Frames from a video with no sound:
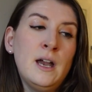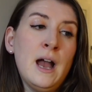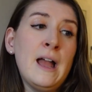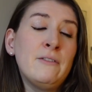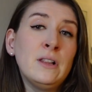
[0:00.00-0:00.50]

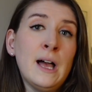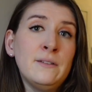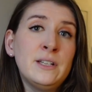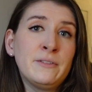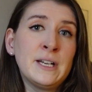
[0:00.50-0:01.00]
I have a lot
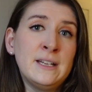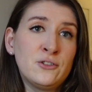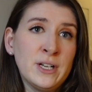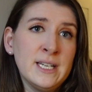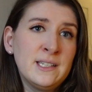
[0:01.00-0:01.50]
of different
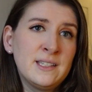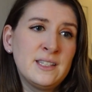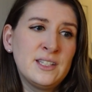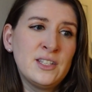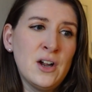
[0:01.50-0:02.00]
interests,
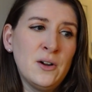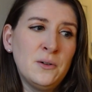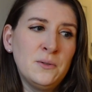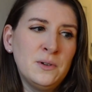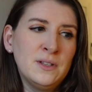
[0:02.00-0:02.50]

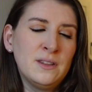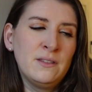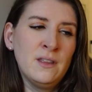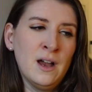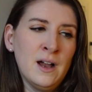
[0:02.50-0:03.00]
so
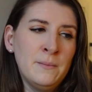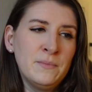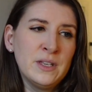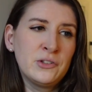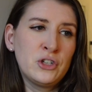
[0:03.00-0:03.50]

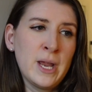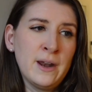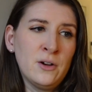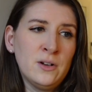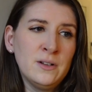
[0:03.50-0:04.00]
this
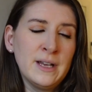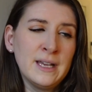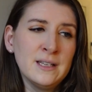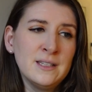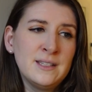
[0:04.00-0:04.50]
channel
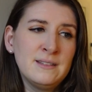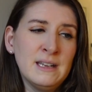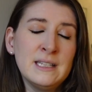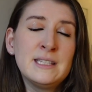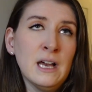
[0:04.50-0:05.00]
is
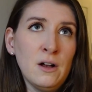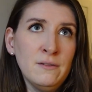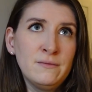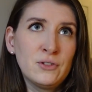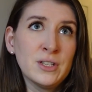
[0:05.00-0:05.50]

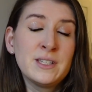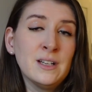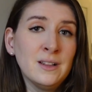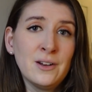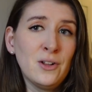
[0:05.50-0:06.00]
itself just
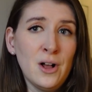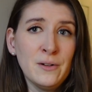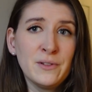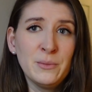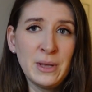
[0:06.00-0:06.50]
a little all
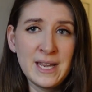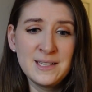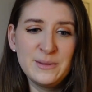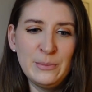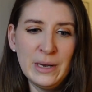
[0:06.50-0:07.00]
over the
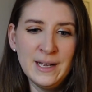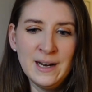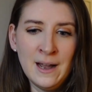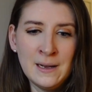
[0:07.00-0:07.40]
place, but